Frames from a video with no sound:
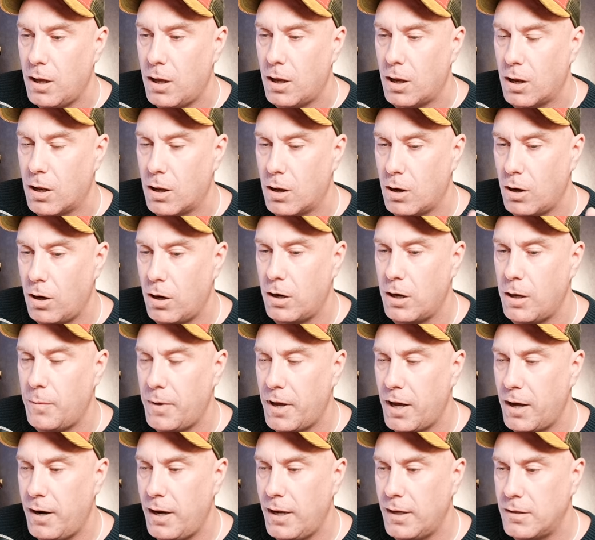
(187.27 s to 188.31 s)
Learn
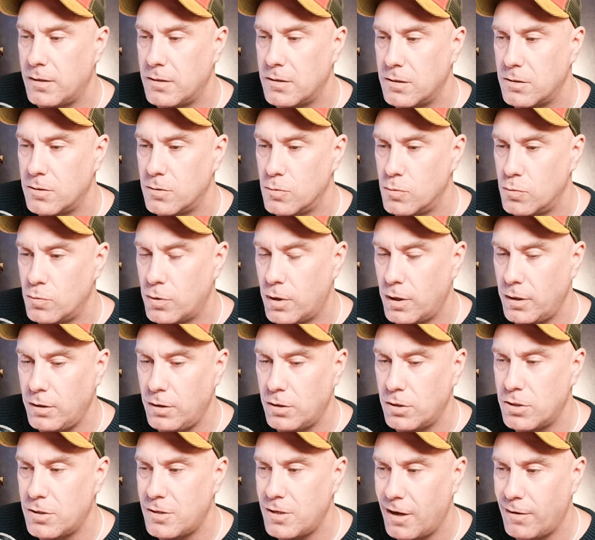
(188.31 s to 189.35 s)
about it, run
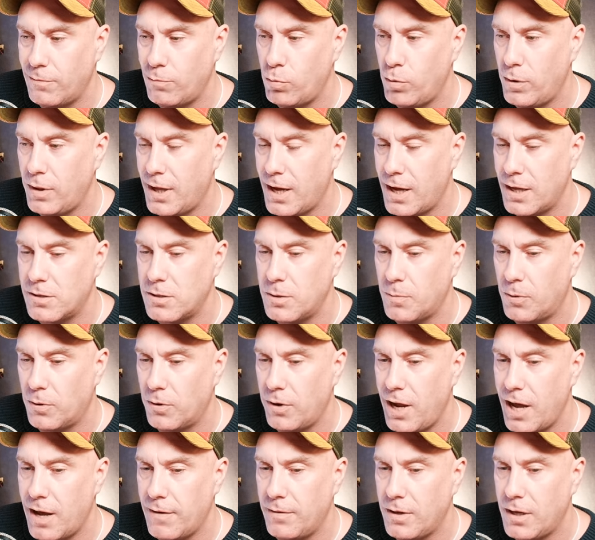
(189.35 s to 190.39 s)
your stuff with
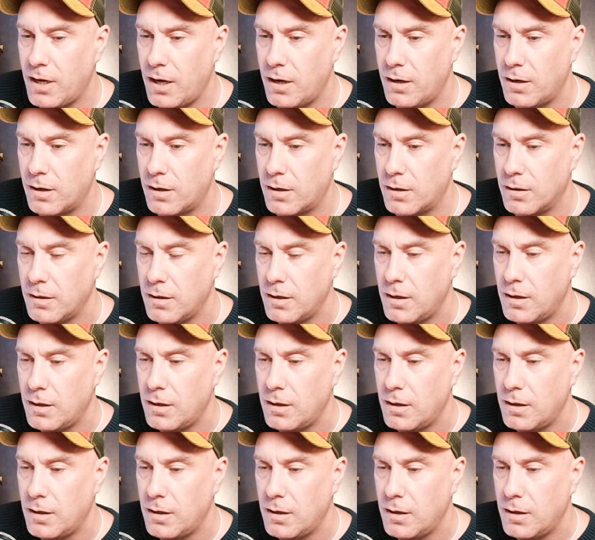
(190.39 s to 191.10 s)
Ansible-navigator,